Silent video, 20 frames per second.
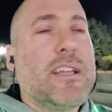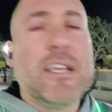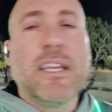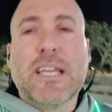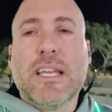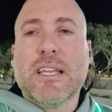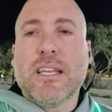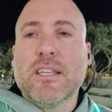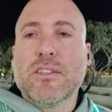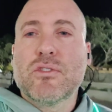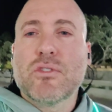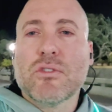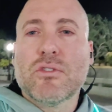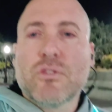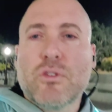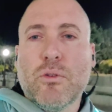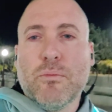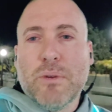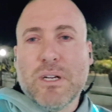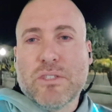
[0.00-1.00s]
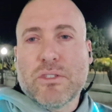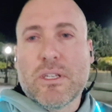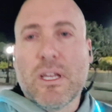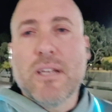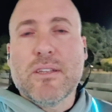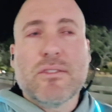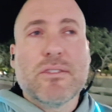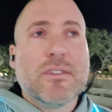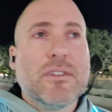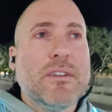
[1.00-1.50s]
it it's just too much,
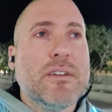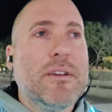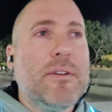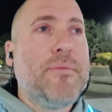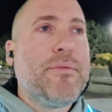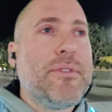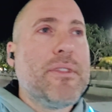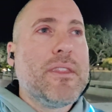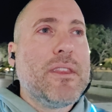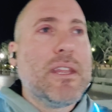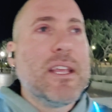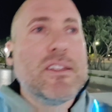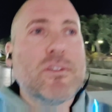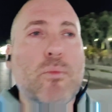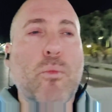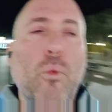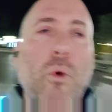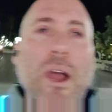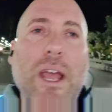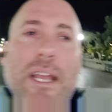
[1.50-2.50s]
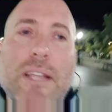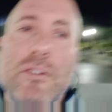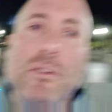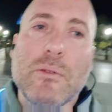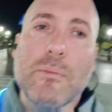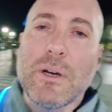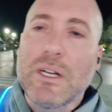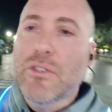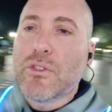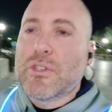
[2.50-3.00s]
guys. It's way
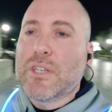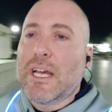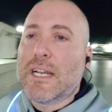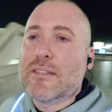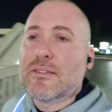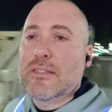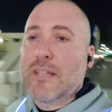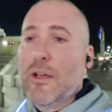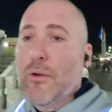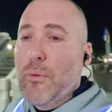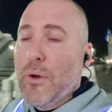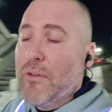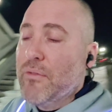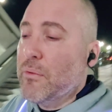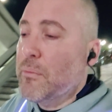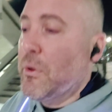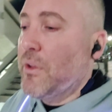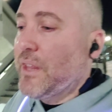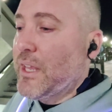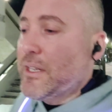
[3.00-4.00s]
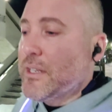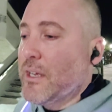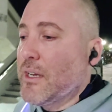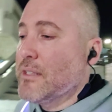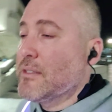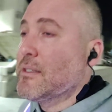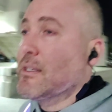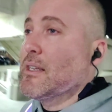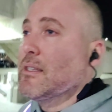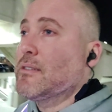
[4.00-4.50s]
too much. You got to stay away from all that
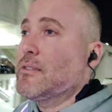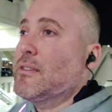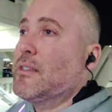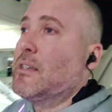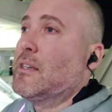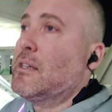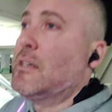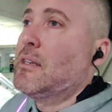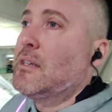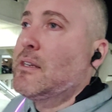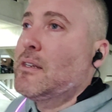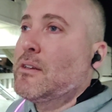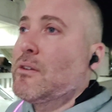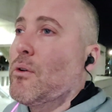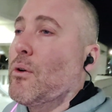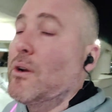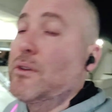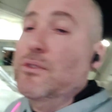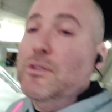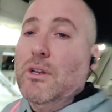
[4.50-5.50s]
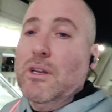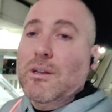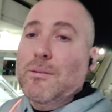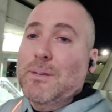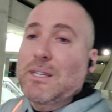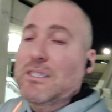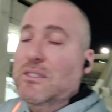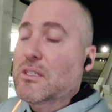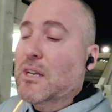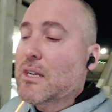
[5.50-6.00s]
nonsense, or else you're going
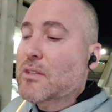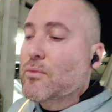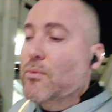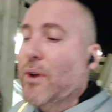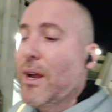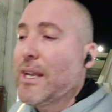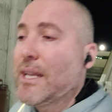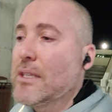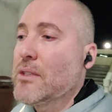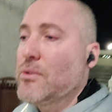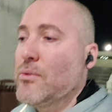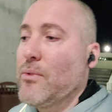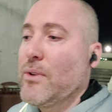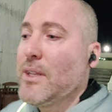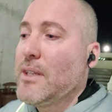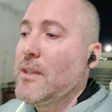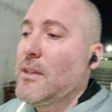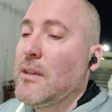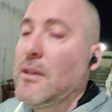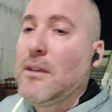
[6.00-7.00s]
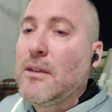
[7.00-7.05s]
to be sucked right into it.